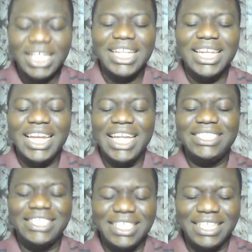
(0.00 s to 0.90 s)

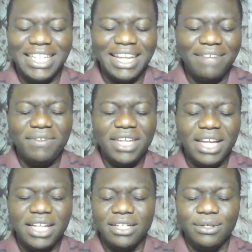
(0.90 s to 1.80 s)
Let the deaf hear
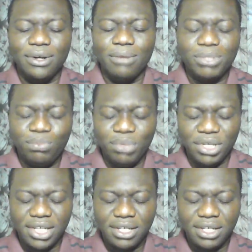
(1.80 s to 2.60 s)
the dumb speak.